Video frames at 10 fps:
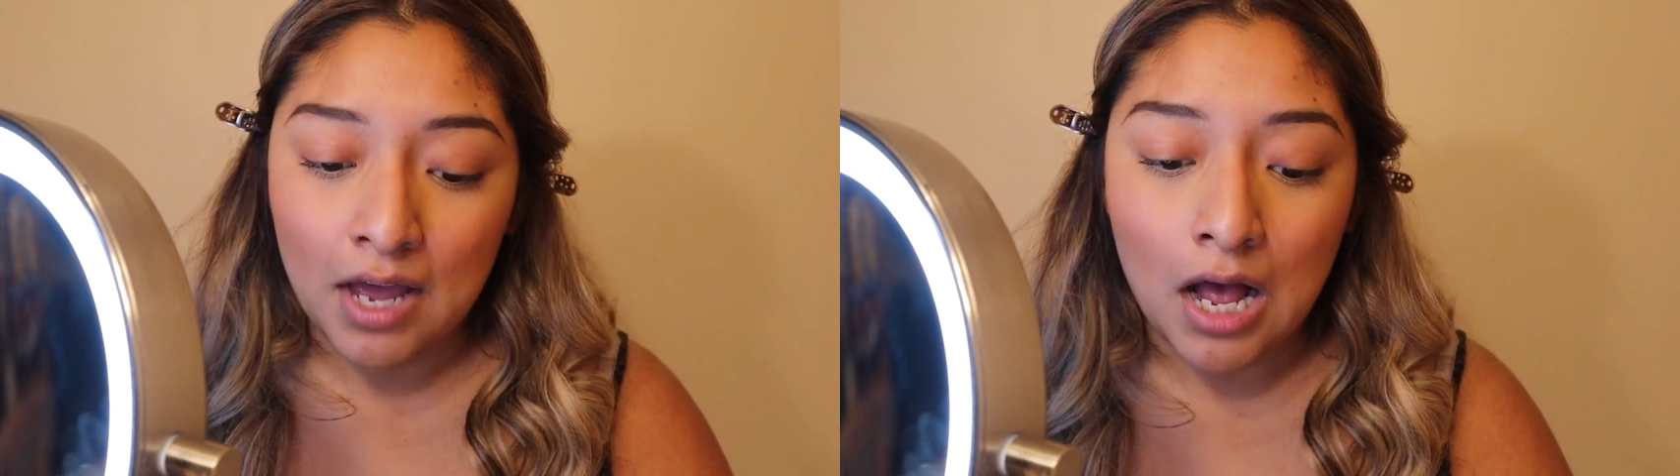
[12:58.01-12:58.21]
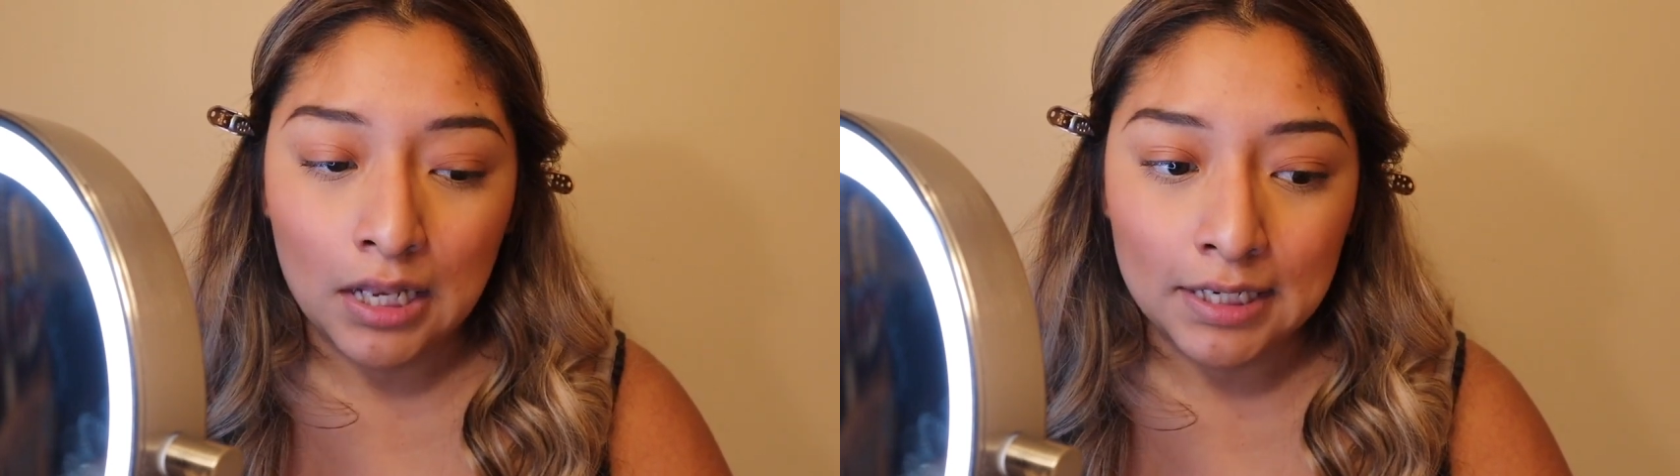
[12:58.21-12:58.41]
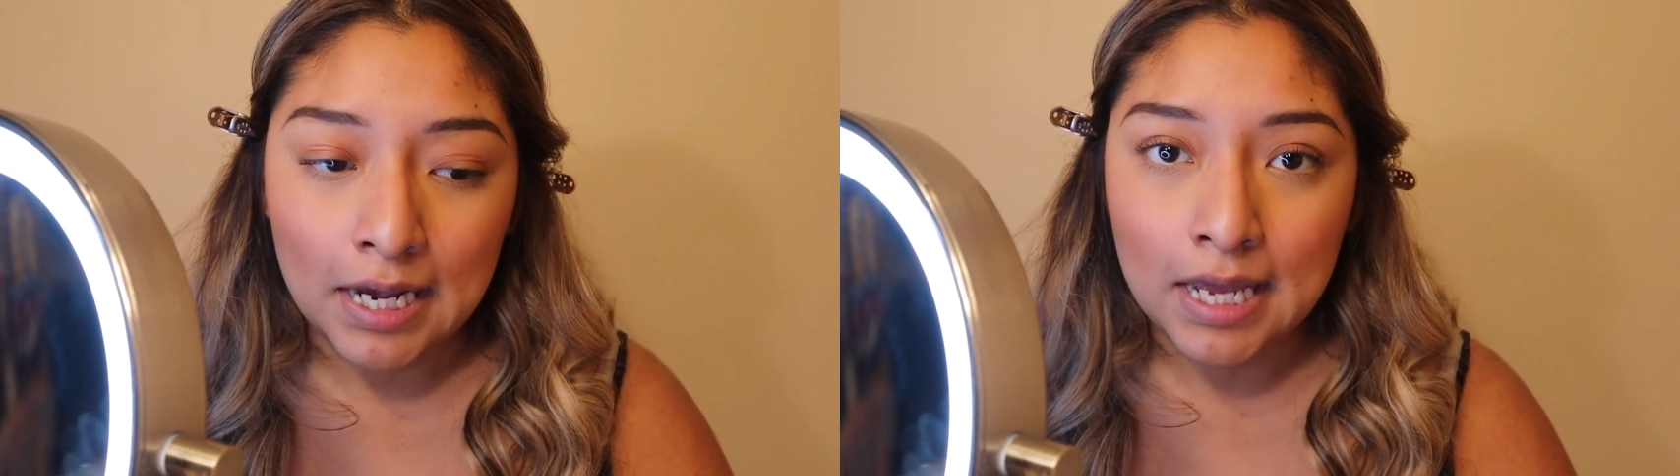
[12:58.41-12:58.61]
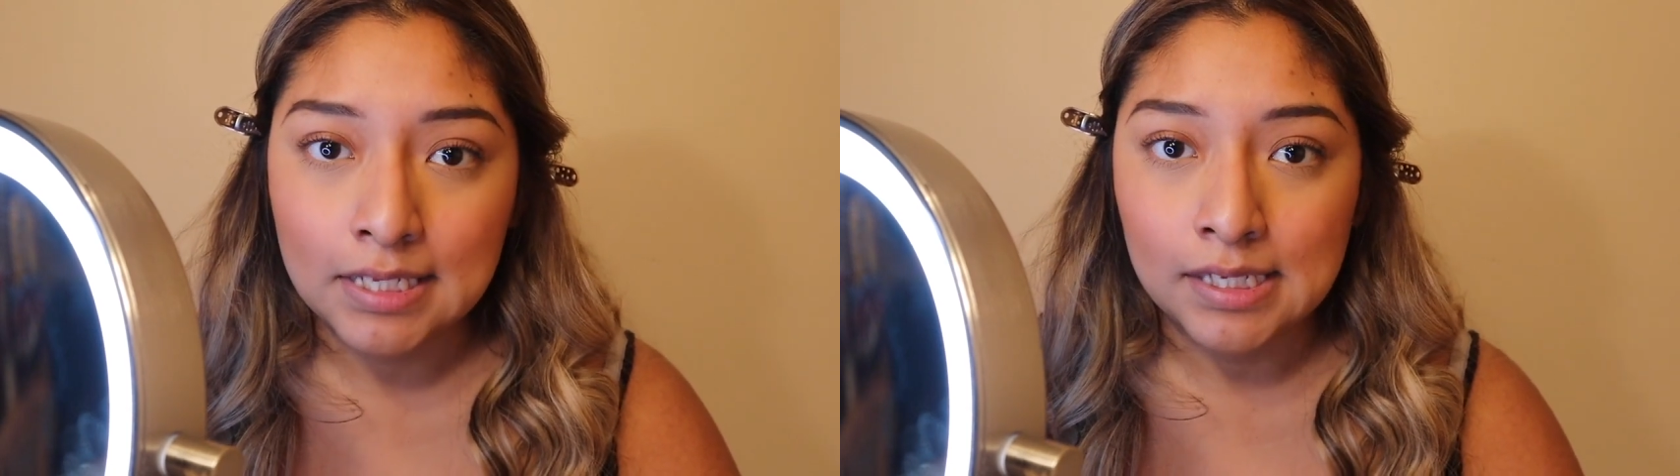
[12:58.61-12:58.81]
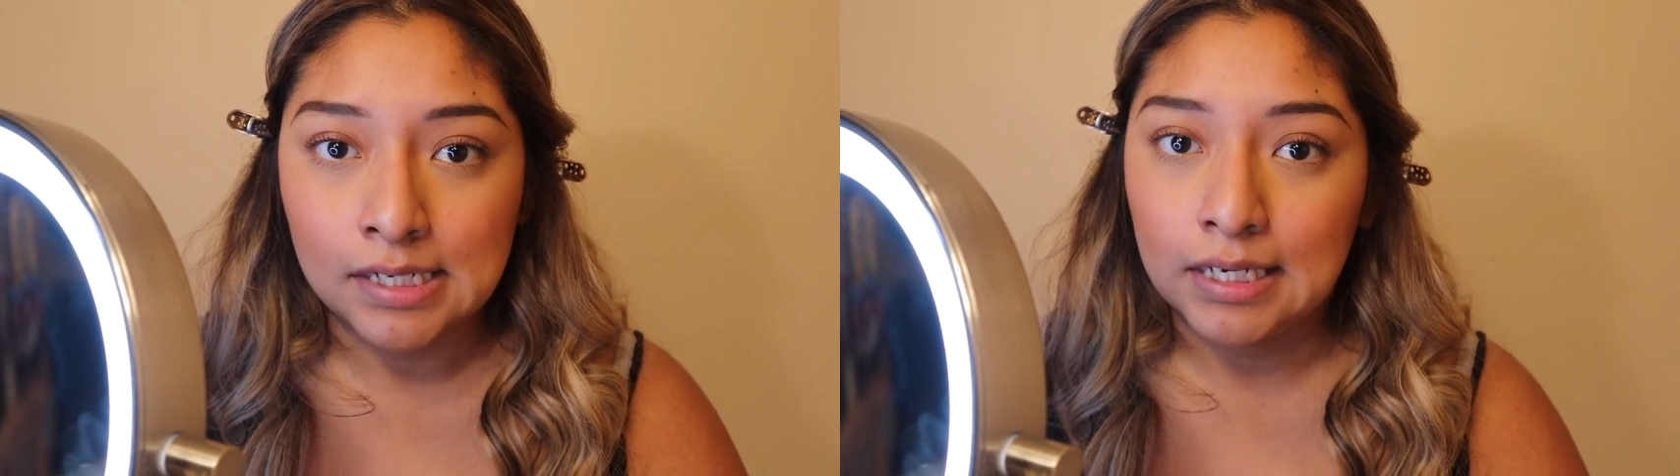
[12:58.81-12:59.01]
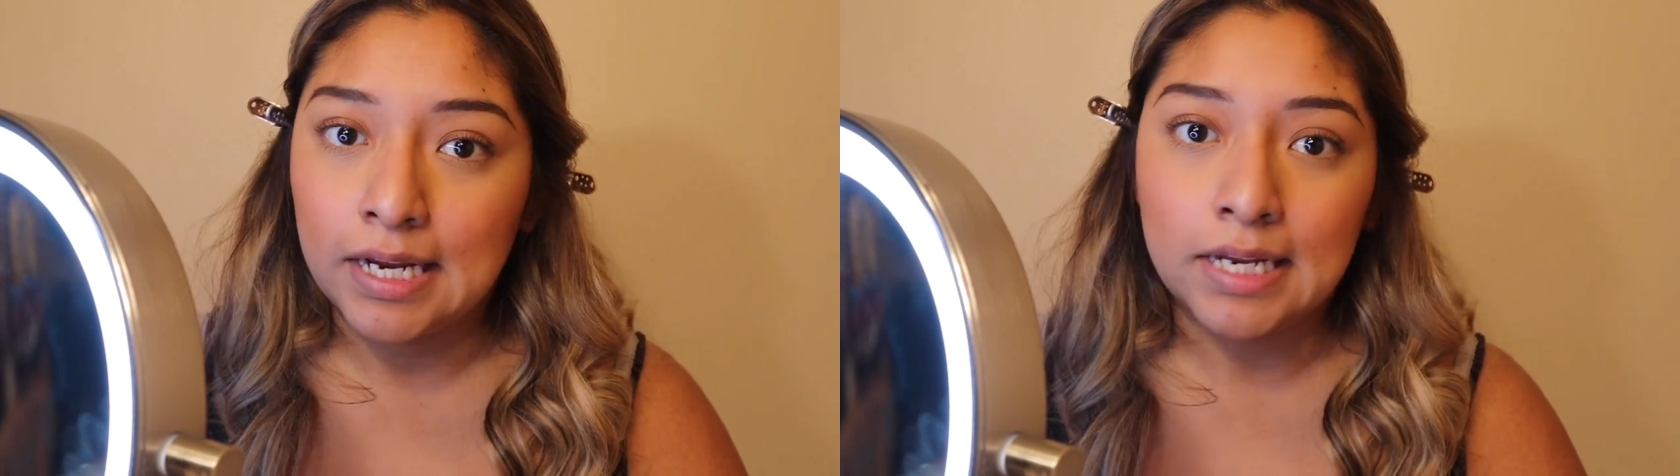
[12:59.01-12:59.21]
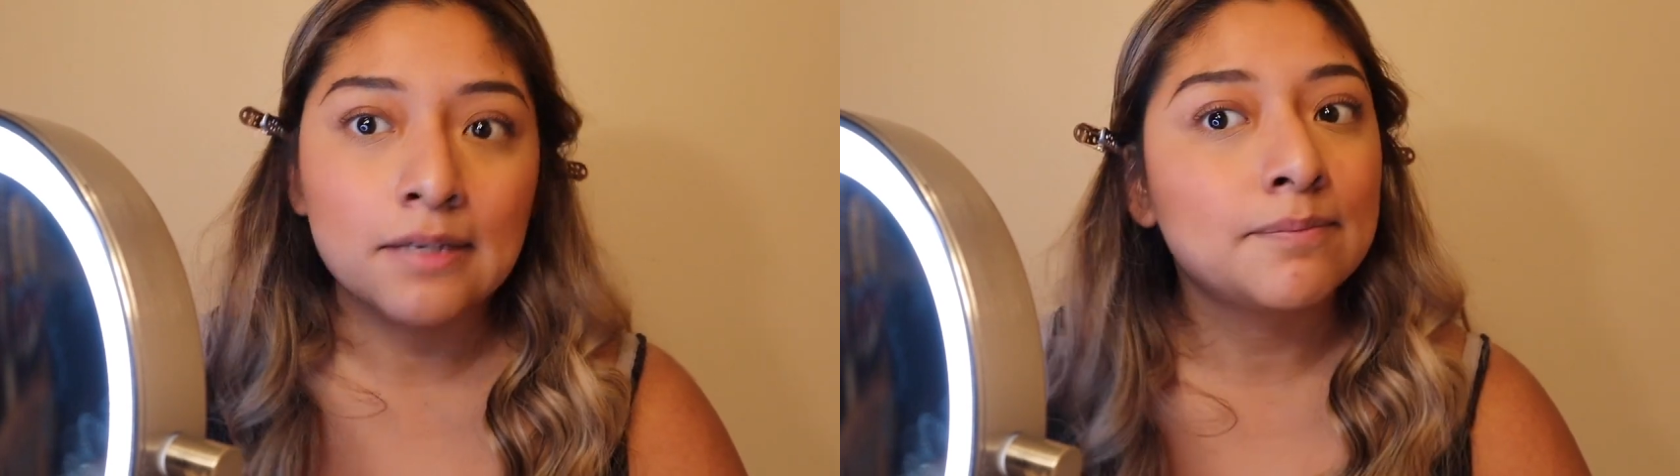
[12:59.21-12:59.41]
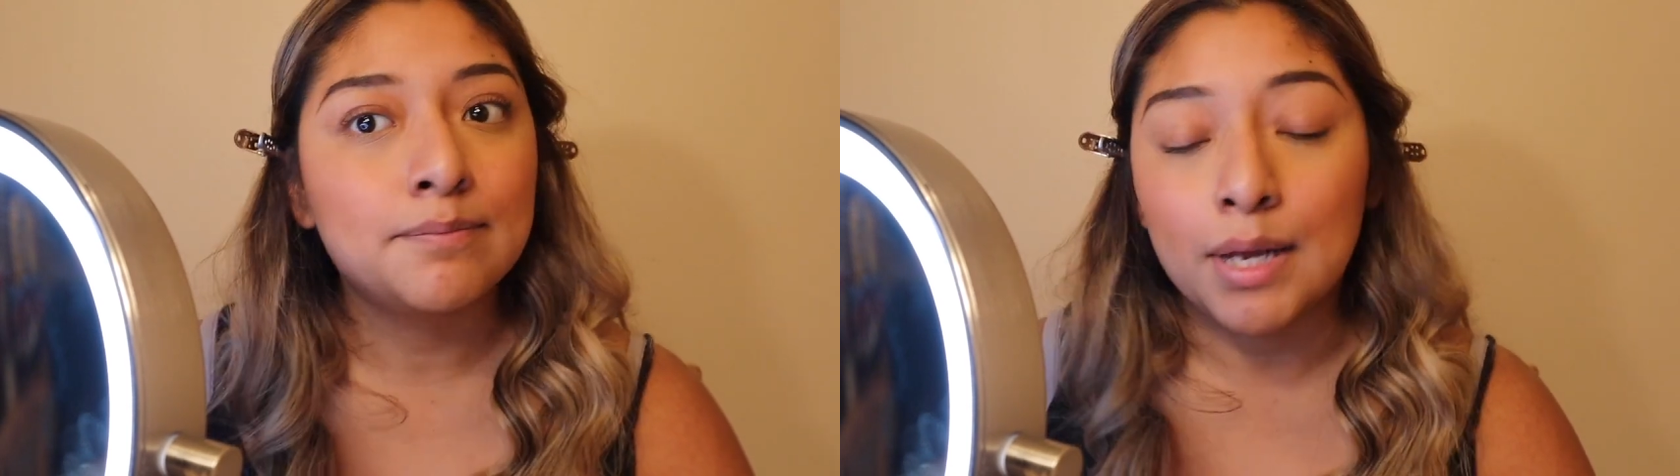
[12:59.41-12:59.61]
holidays and like
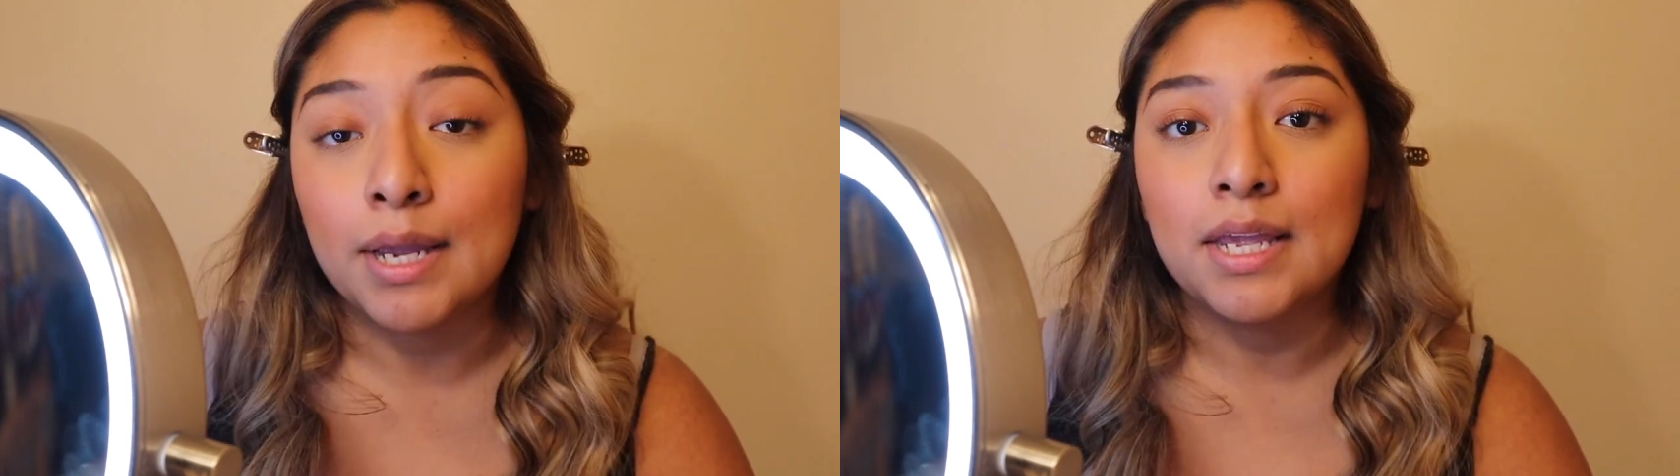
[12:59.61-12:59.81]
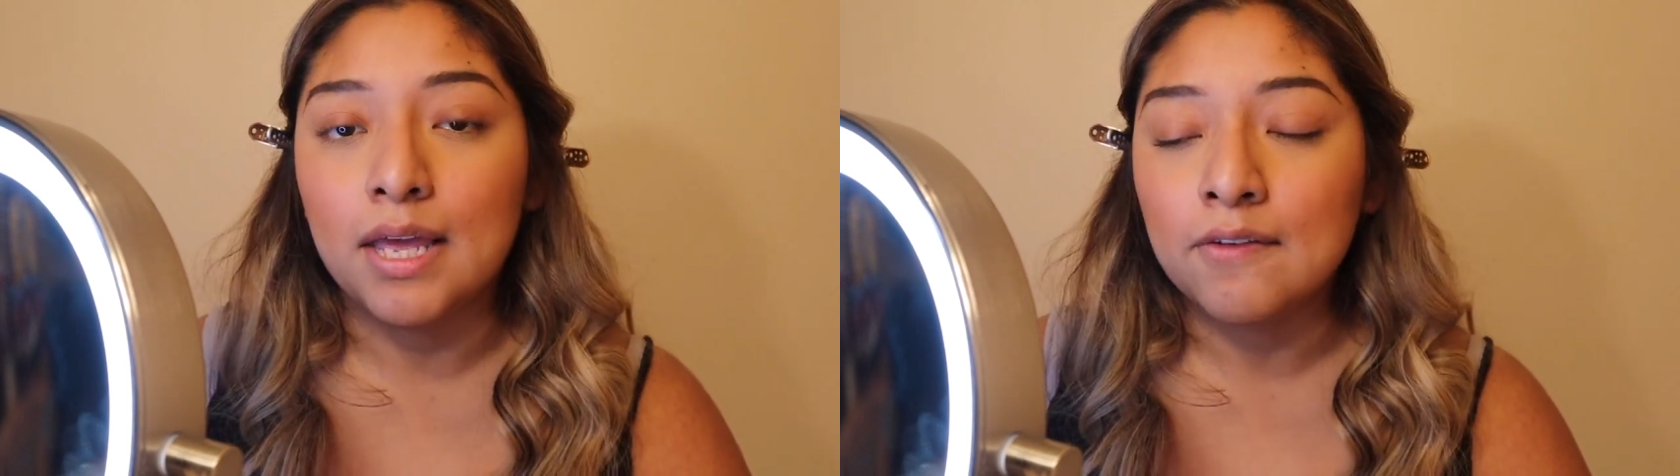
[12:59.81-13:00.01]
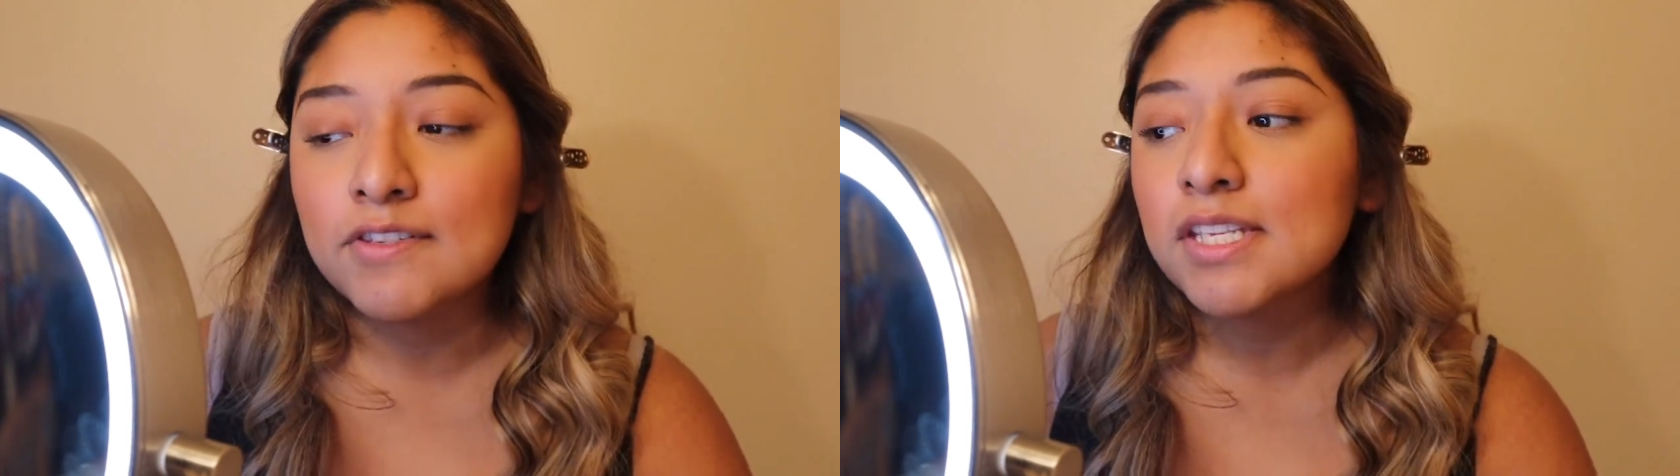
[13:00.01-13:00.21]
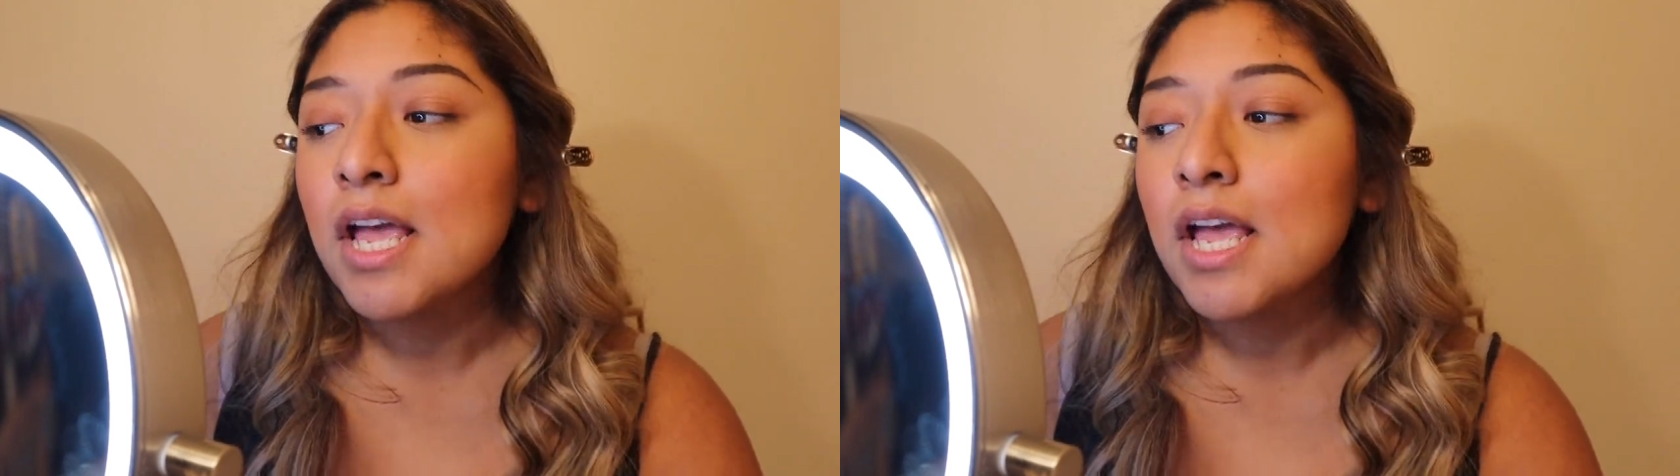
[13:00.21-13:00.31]
buying gifts.